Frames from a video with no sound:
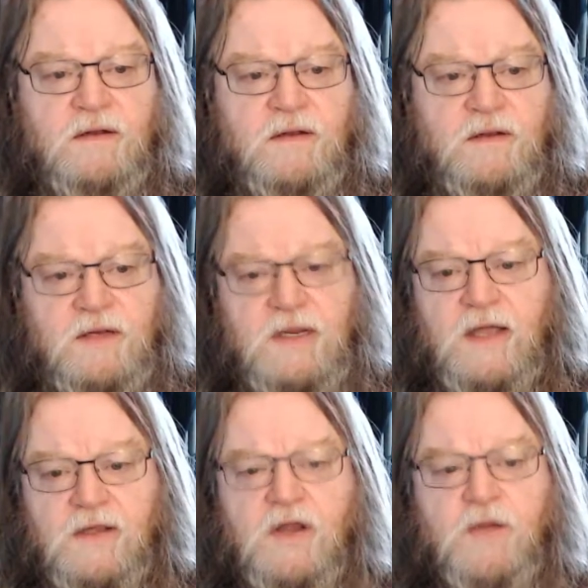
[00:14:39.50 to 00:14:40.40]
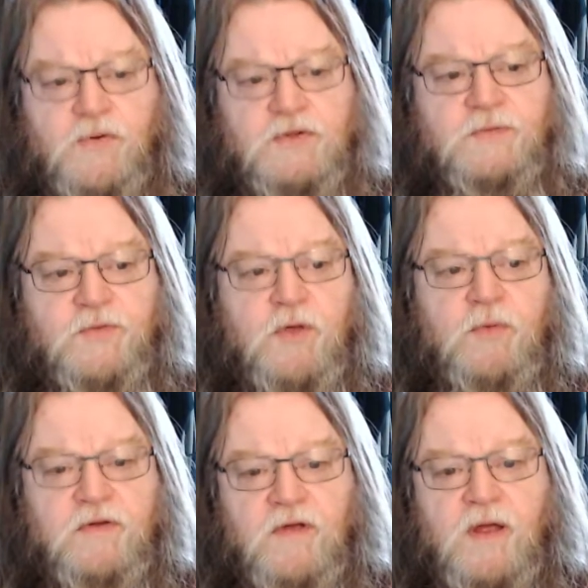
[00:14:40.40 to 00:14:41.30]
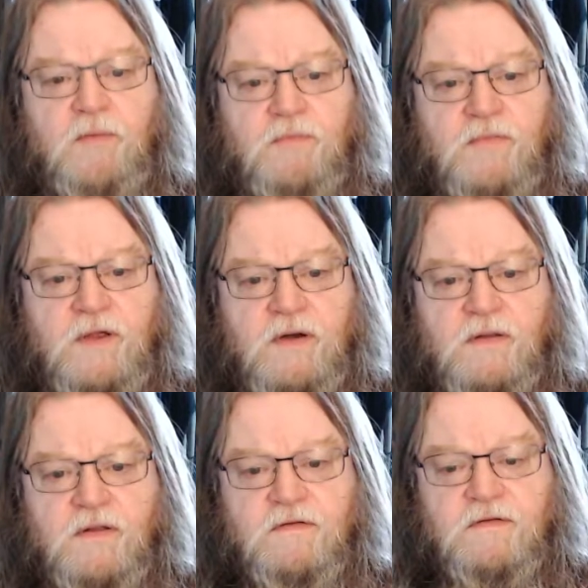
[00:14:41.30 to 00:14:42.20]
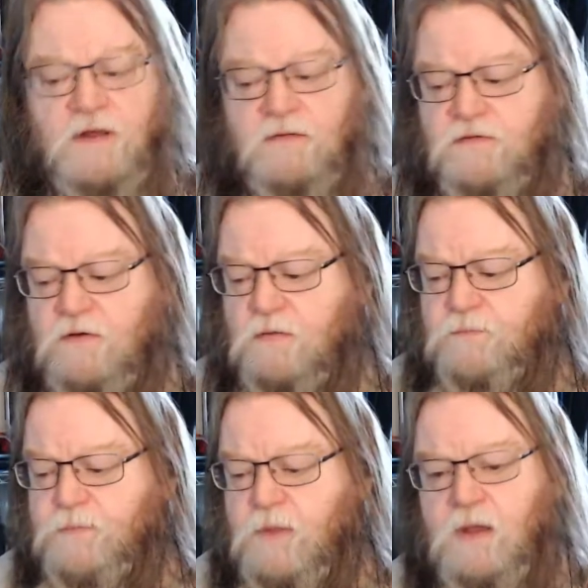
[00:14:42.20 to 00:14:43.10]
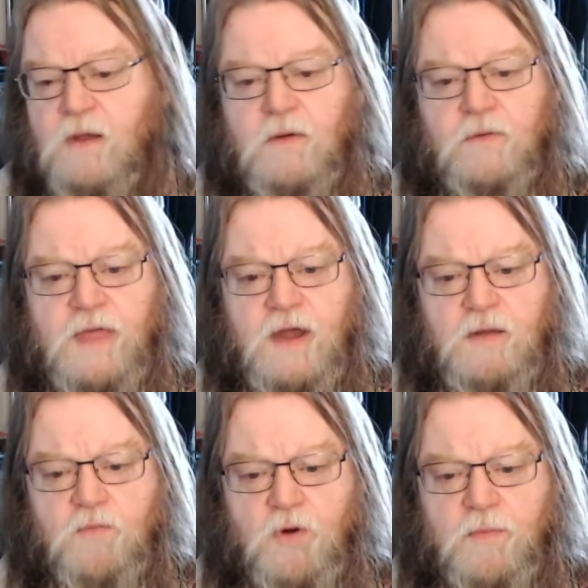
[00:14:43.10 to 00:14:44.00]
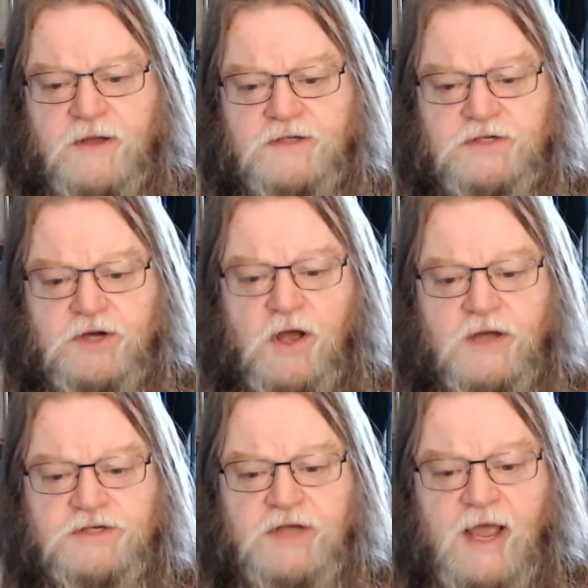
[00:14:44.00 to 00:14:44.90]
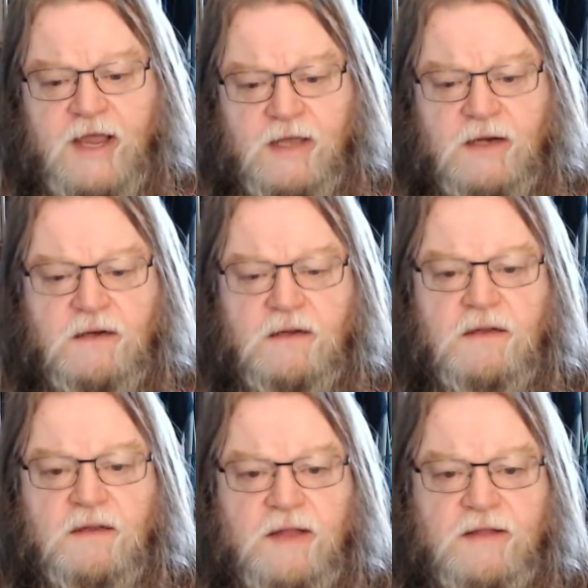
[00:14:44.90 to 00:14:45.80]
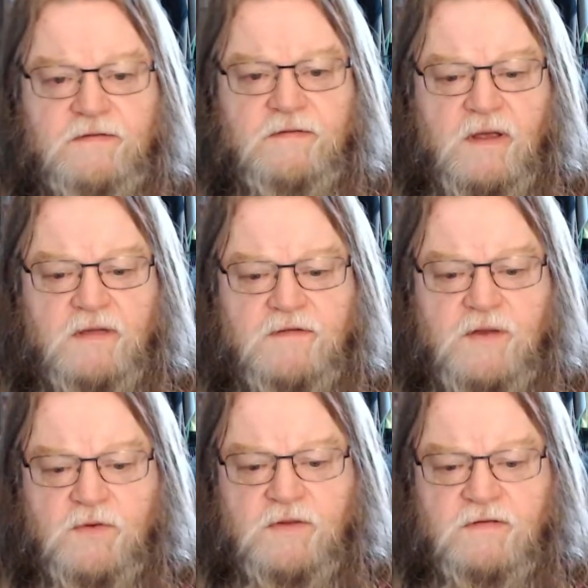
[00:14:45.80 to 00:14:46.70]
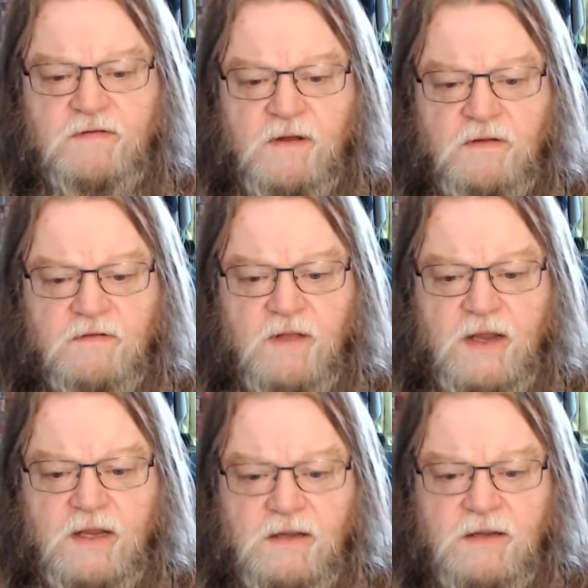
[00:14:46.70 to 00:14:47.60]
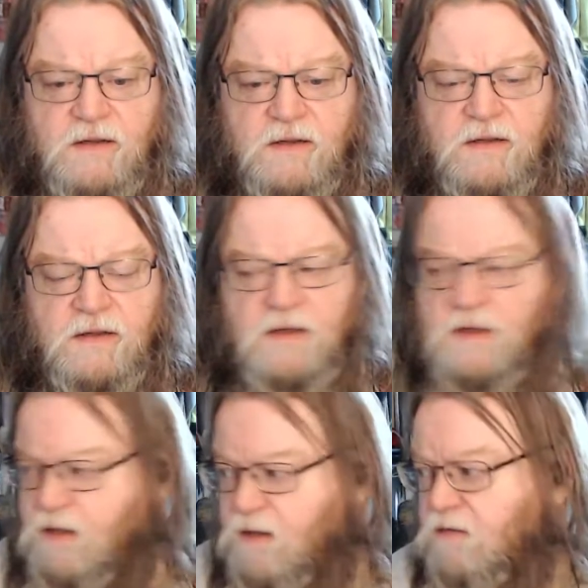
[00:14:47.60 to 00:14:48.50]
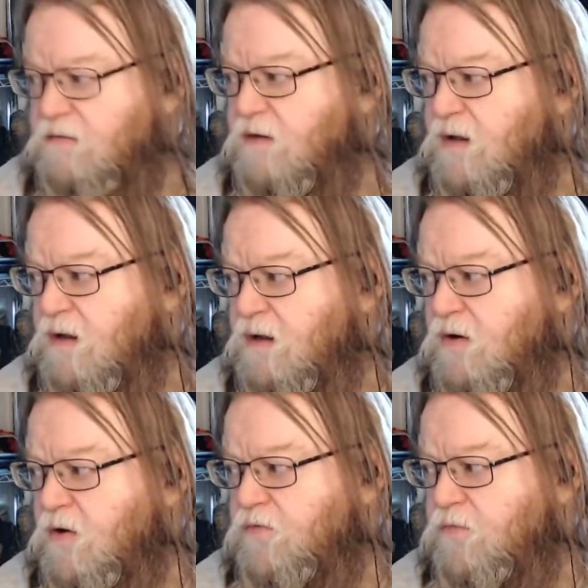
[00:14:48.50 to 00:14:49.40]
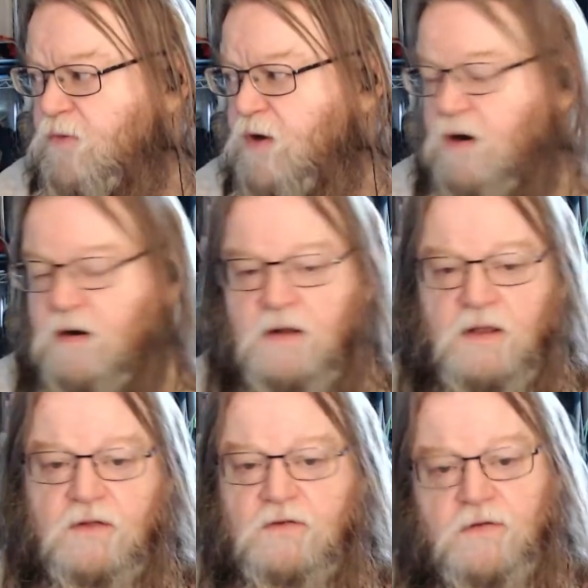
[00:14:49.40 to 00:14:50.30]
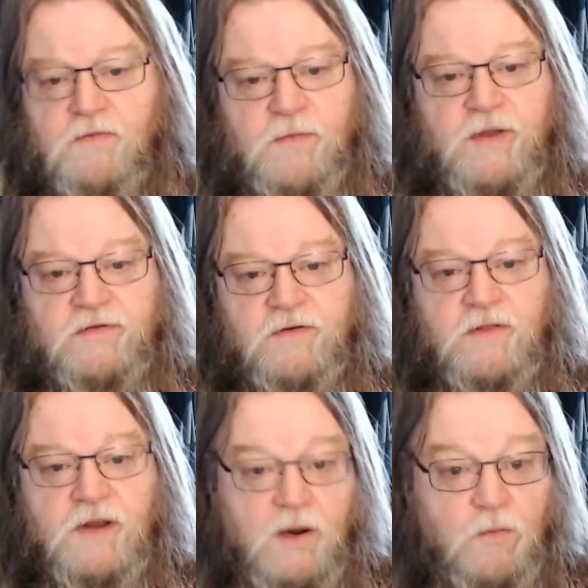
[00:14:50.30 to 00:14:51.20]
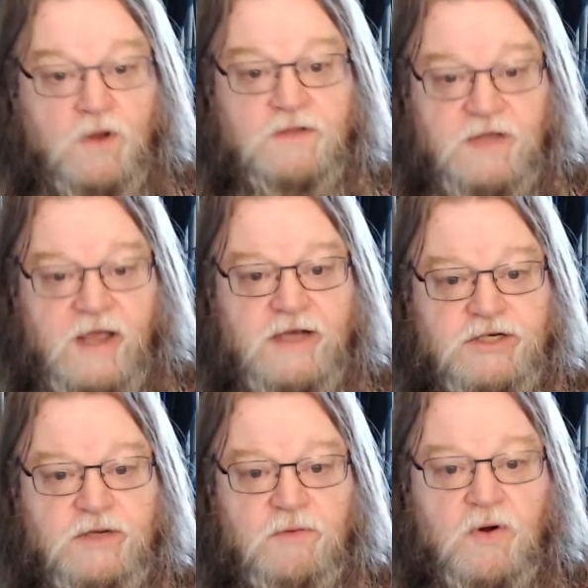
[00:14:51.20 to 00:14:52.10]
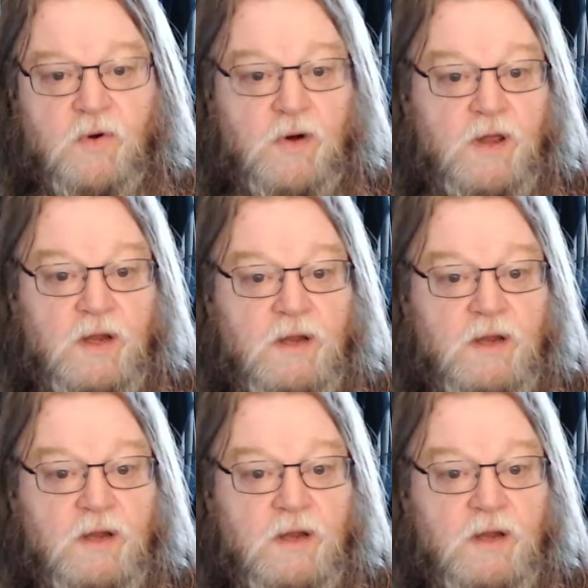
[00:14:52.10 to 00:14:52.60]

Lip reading: yeah, you can put some cubic time into this stuff. So without any more of my jaw jacking, let's see what this sounds like and go from there. I looked over to make sure that I was actually recording.